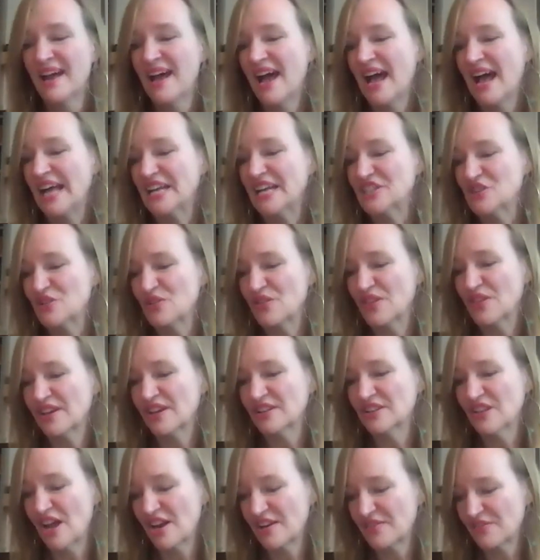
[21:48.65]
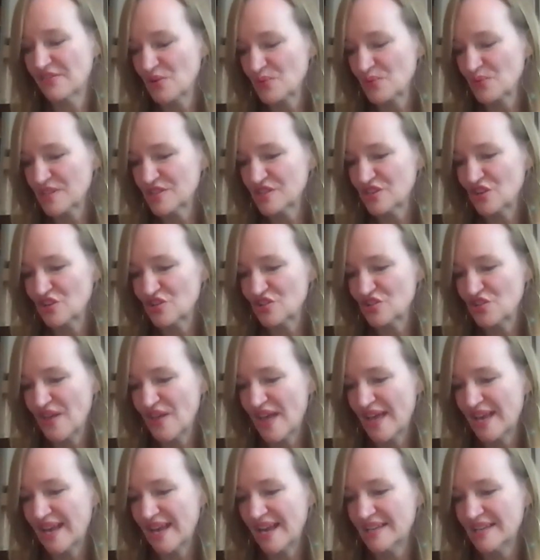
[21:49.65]
I do think a lot of the research
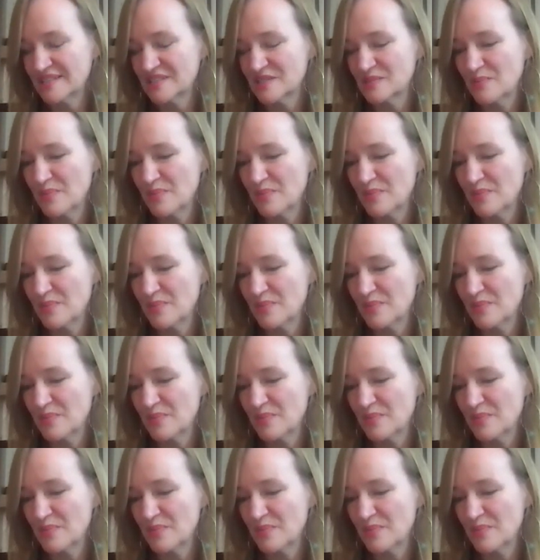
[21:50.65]
that has